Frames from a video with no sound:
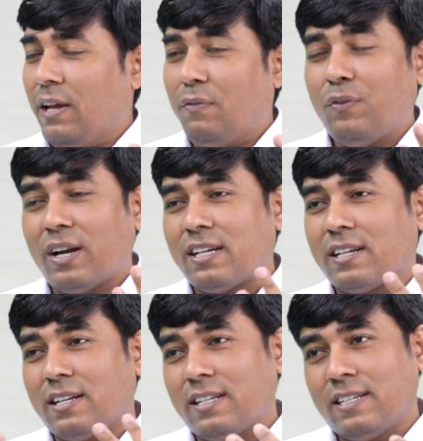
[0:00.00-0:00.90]
If you are
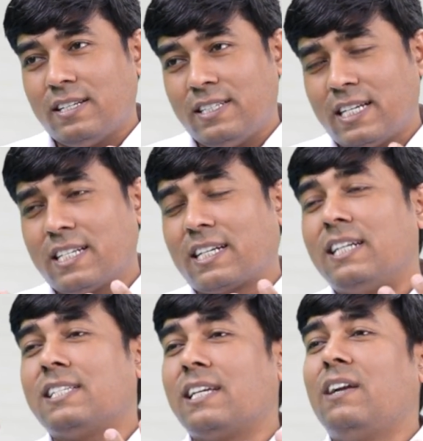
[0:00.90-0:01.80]
just
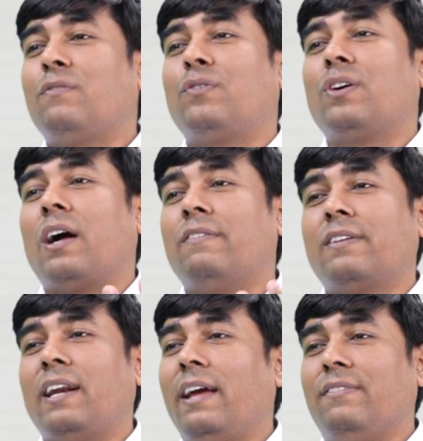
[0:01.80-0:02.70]
concerned for
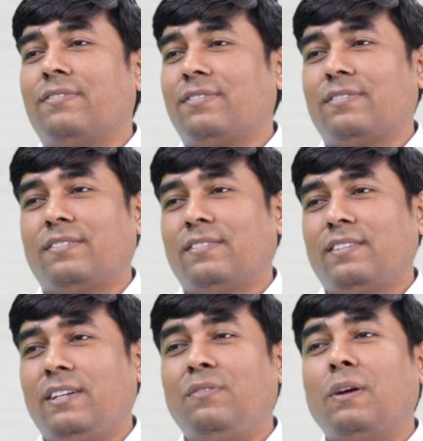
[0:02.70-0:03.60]
our life,
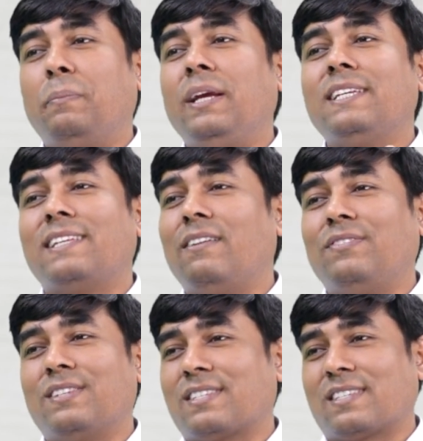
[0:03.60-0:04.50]
if you are being
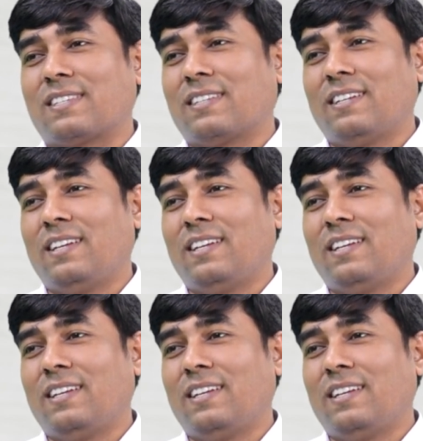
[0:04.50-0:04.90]
selfish,